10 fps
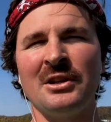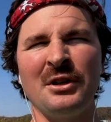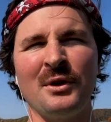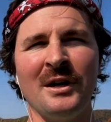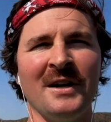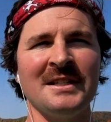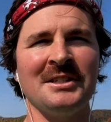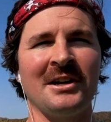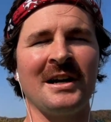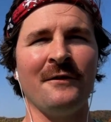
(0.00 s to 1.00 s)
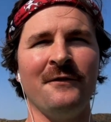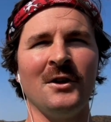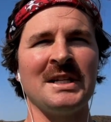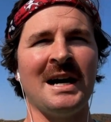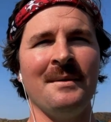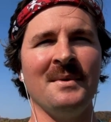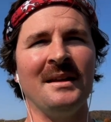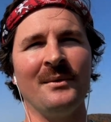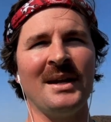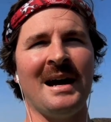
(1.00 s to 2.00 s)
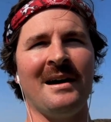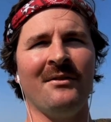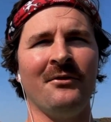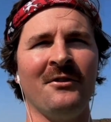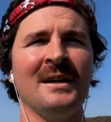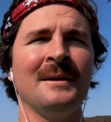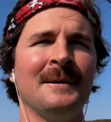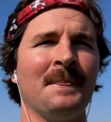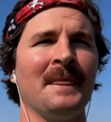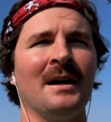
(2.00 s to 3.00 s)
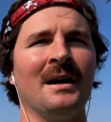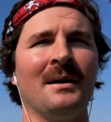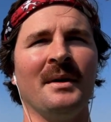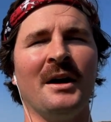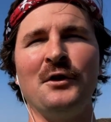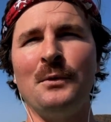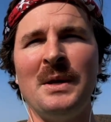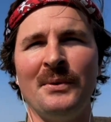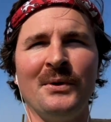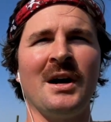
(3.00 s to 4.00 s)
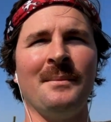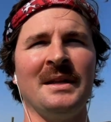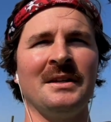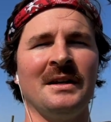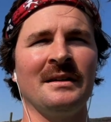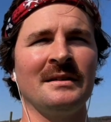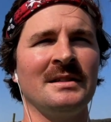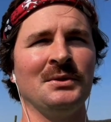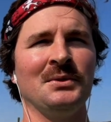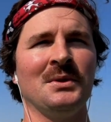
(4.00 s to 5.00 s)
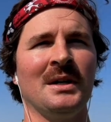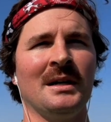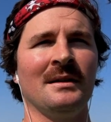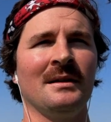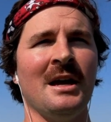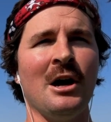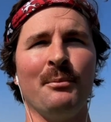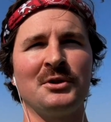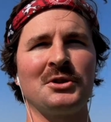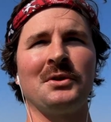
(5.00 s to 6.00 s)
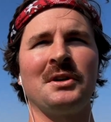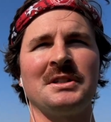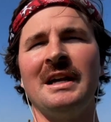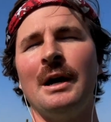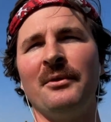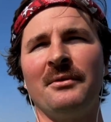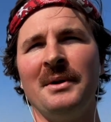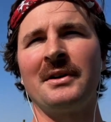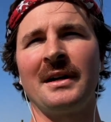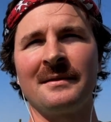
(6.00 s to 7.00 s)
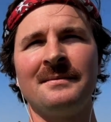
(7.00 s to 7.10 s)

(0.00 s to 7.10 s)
3 of us that are kind of full time, and then we have a few people who come in to help with chores and help with milking.